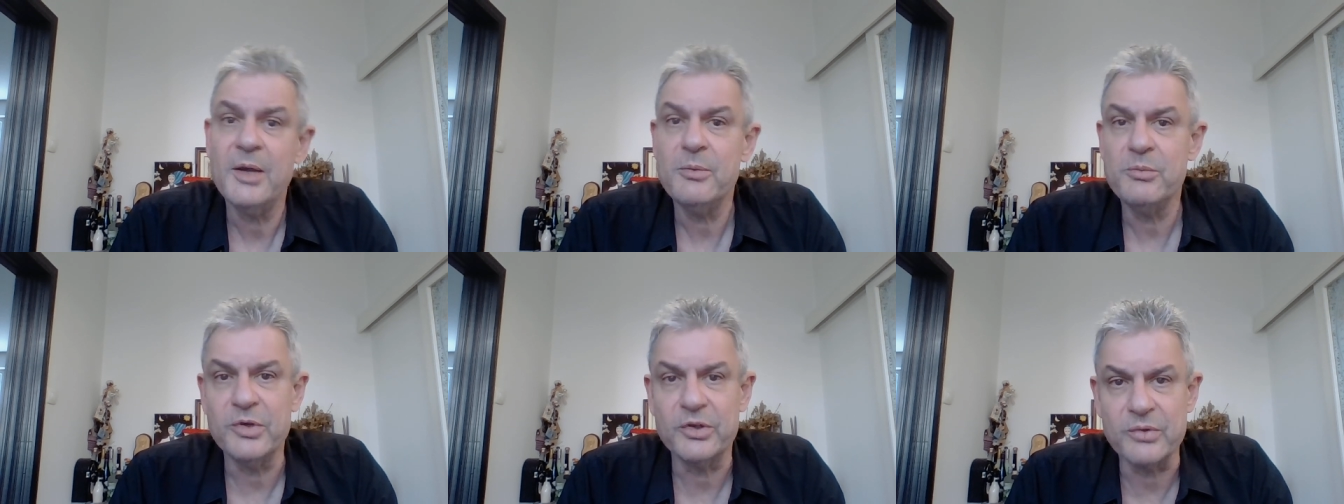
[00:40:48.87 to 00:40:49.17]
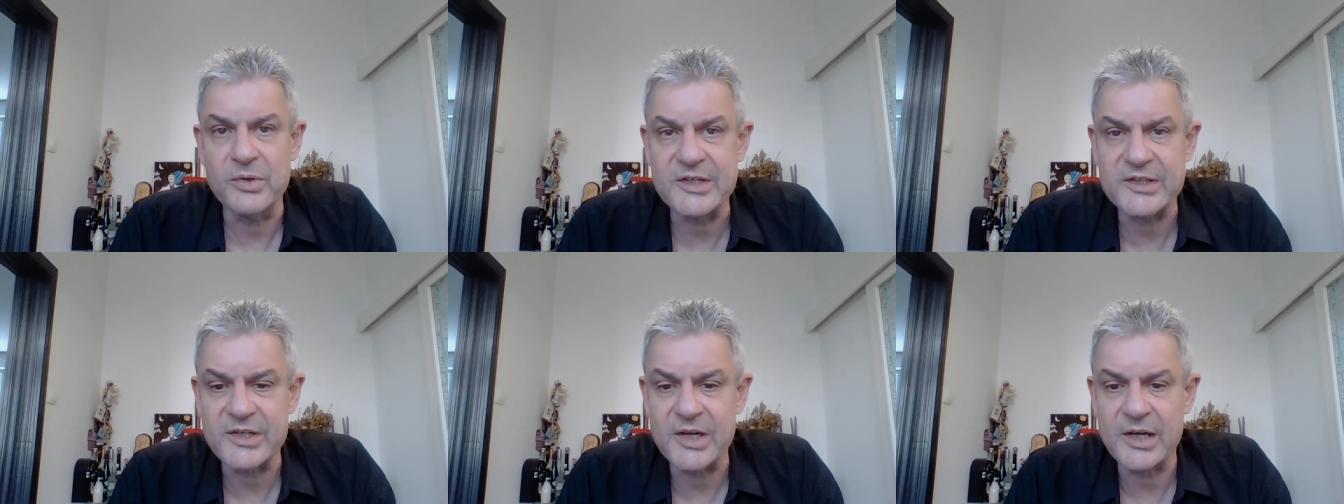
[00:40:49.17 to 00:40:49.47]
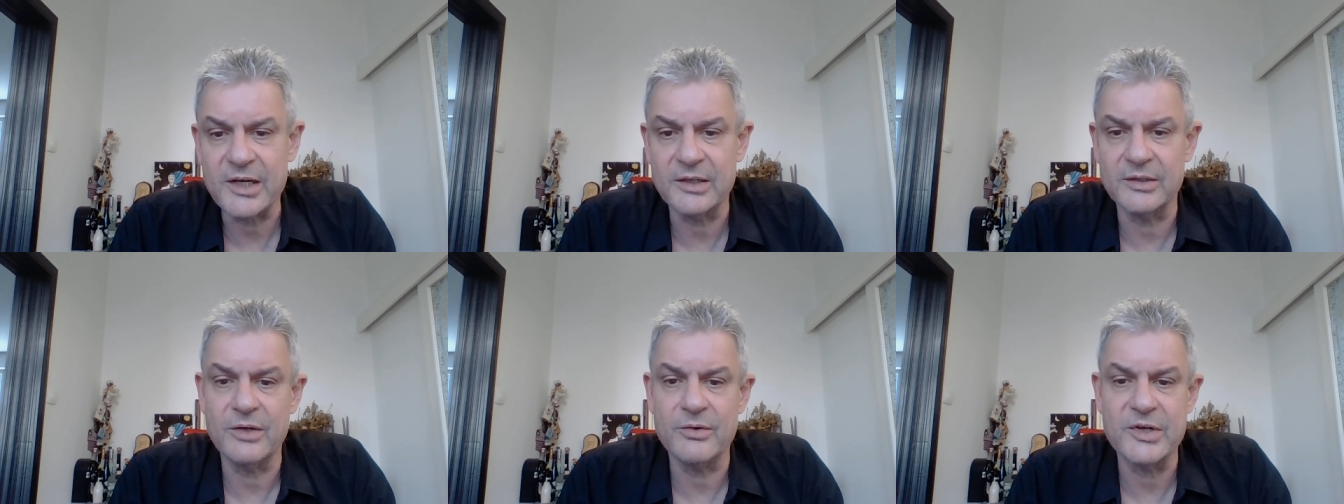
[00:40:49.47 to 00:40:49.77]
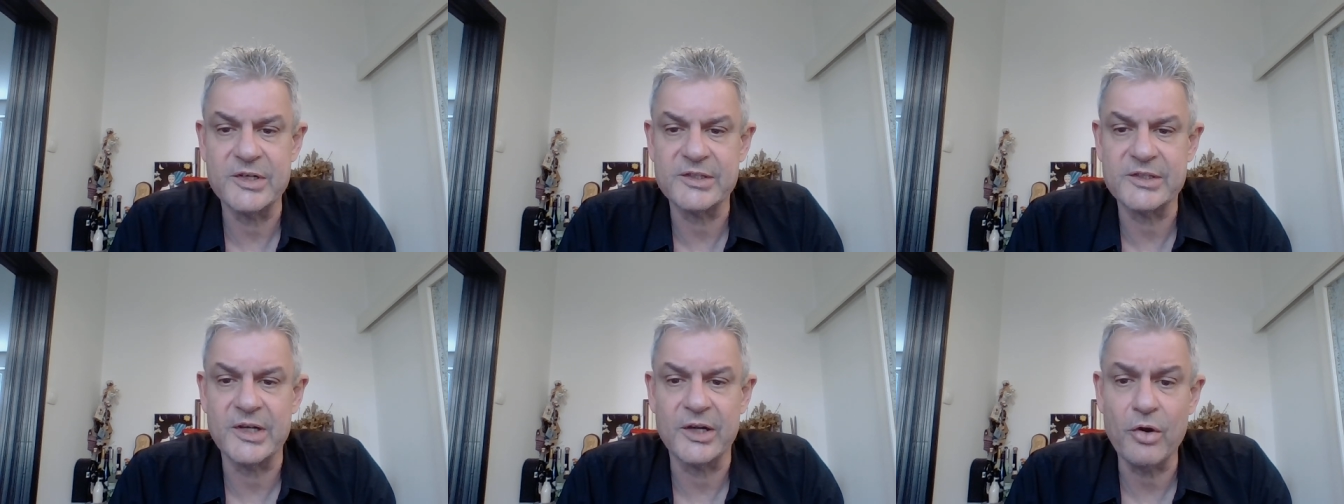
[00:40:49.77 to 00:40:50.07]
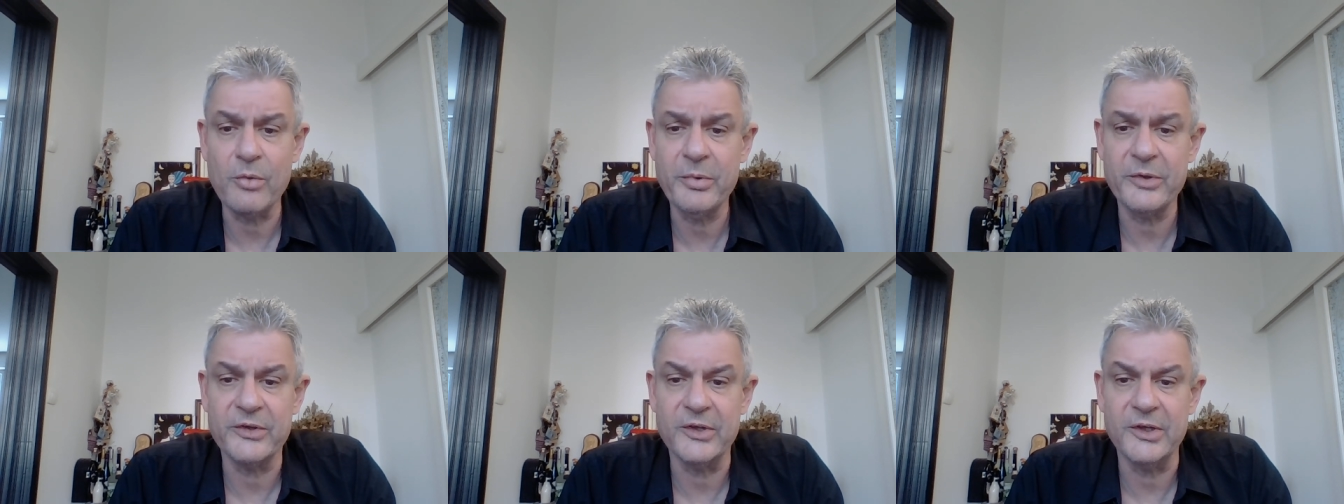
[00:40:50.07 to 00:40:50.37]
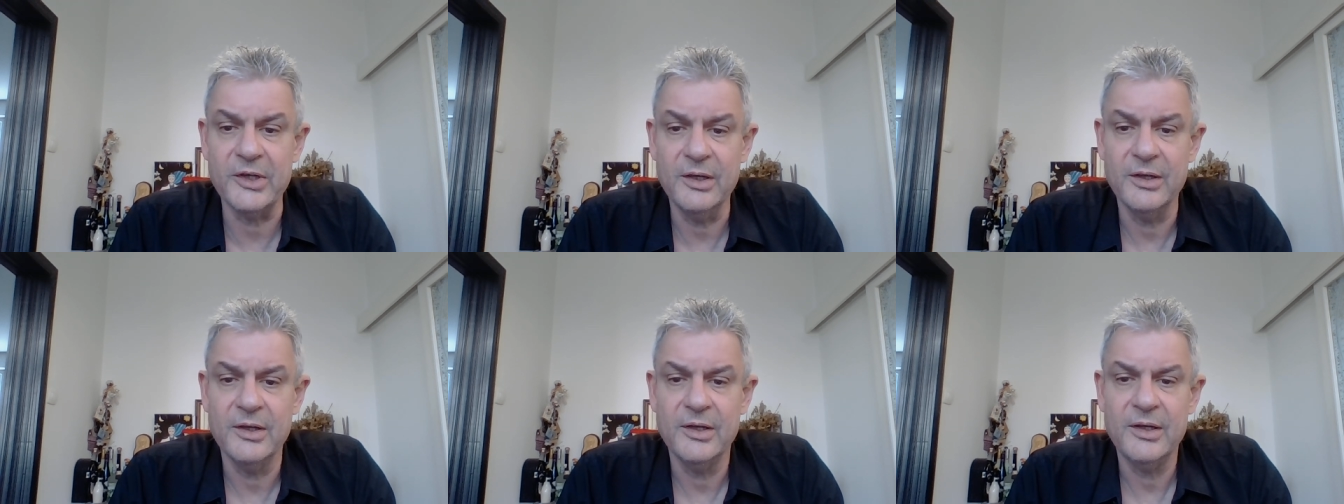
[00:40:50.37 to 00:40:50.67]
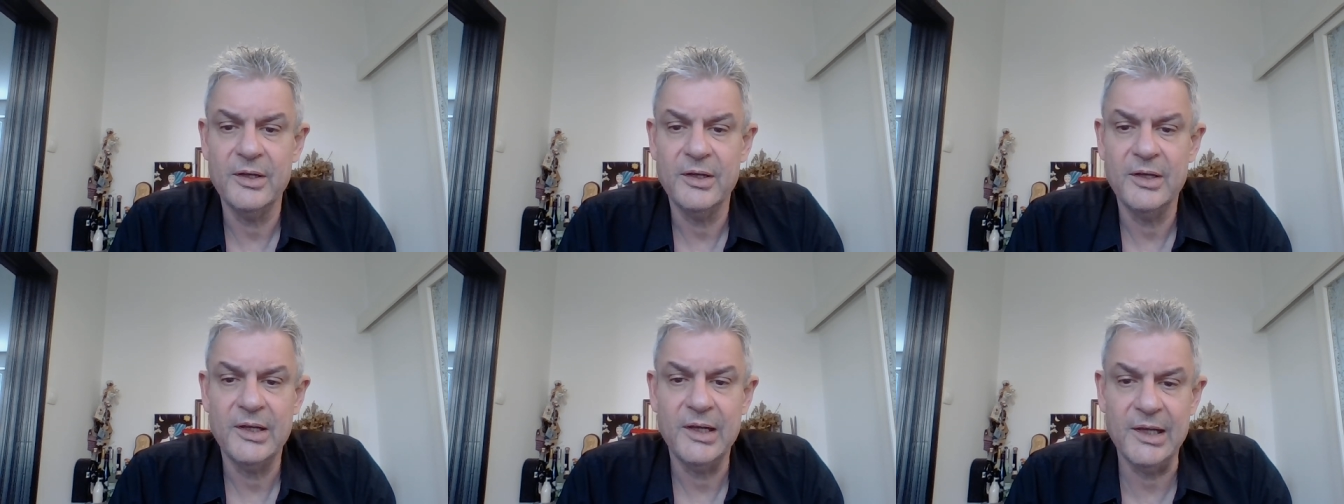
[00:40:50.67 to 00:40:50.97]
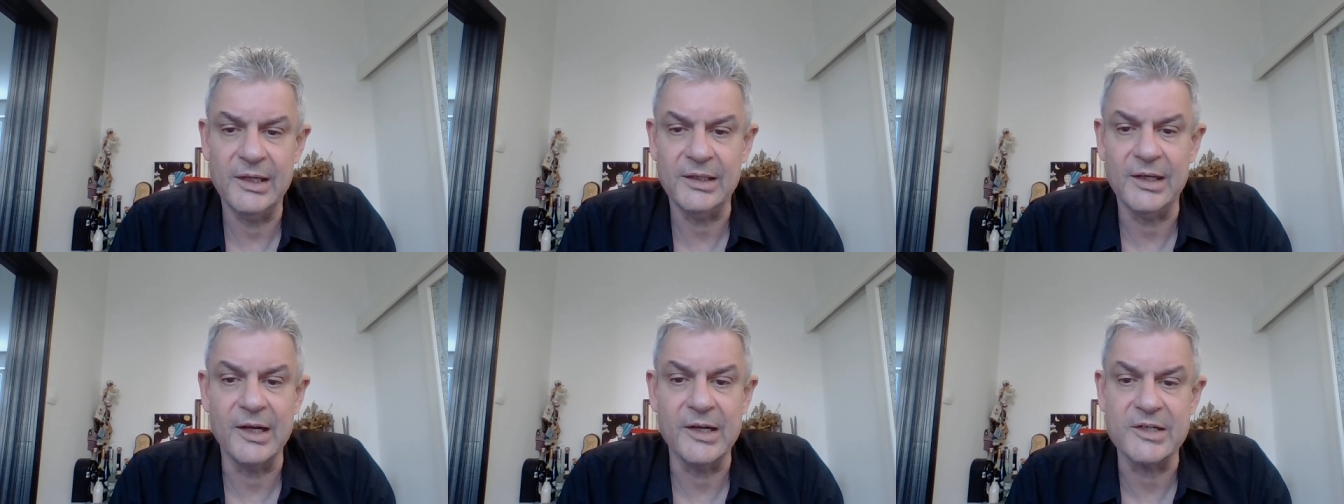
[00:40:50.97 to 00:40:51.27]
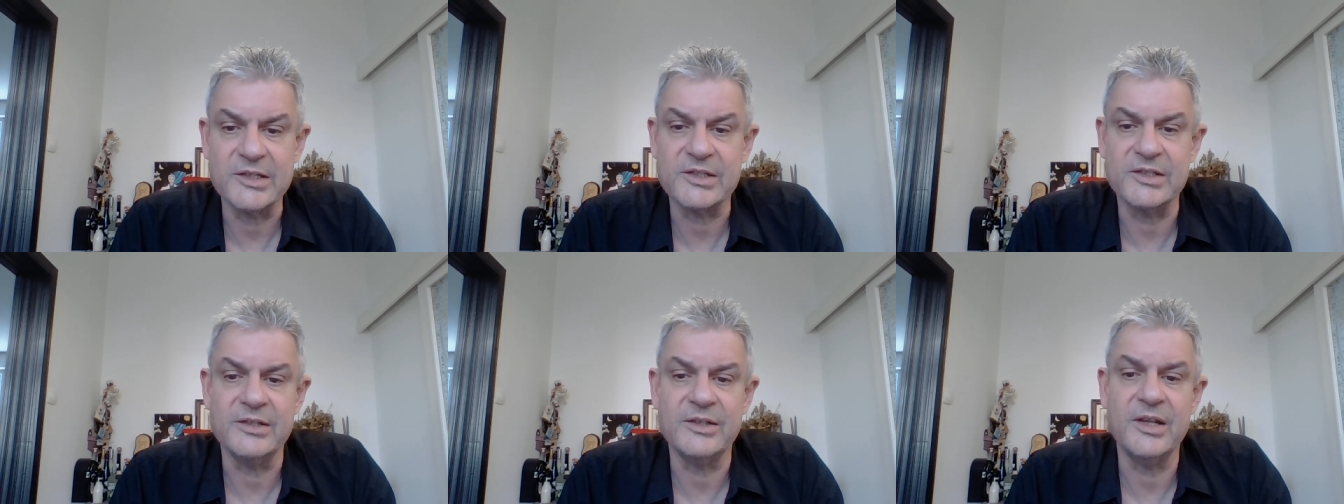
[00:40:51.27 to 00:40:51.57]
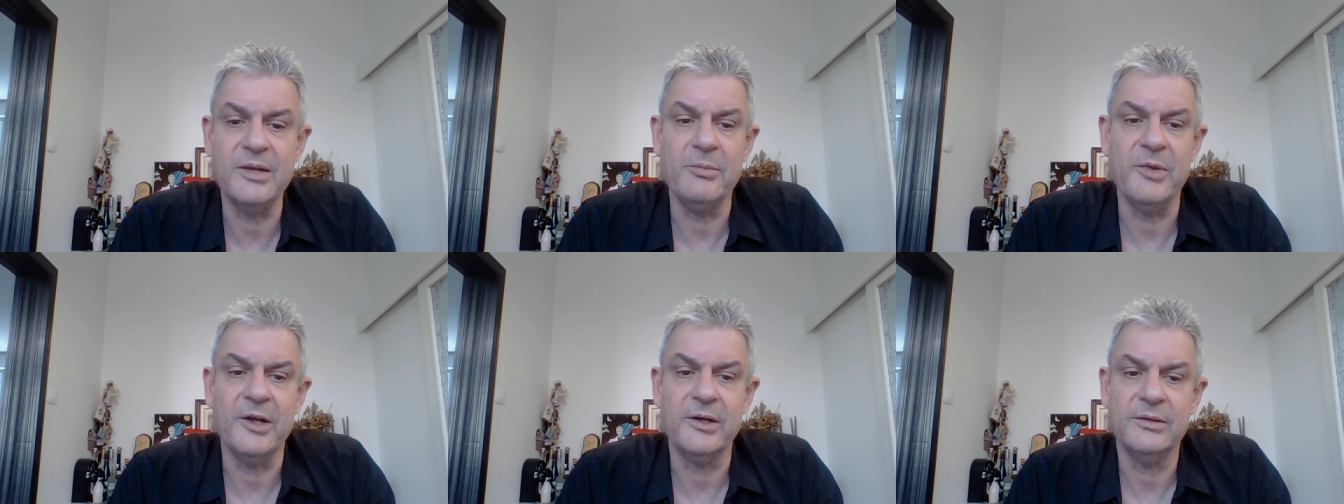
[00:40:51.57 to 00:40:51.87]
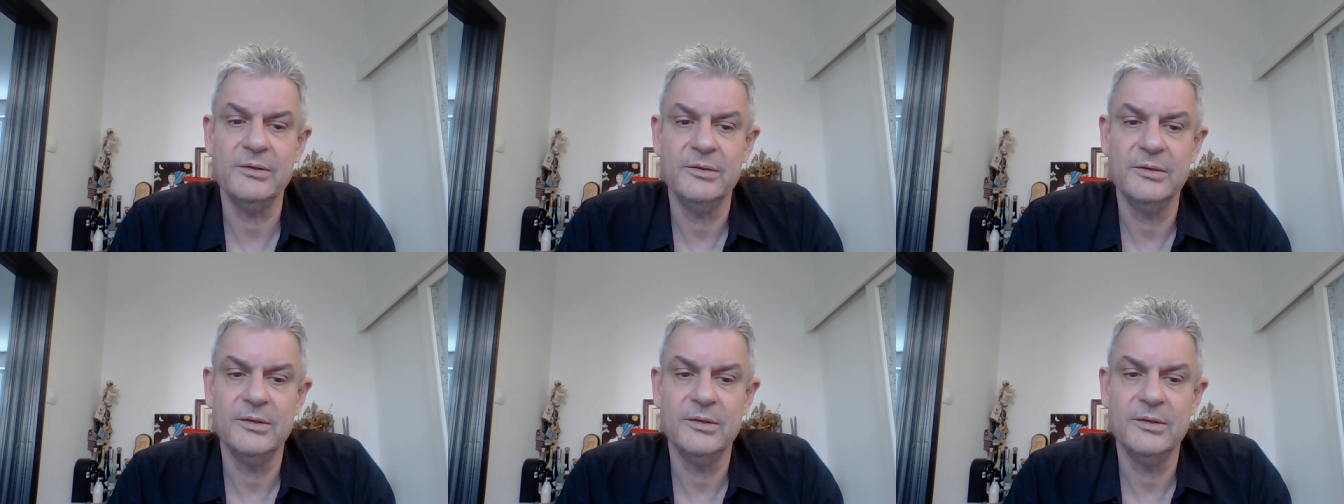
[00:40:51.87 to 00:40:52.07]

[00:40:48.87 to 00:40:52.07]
between secondary psychopathy and alexithymia.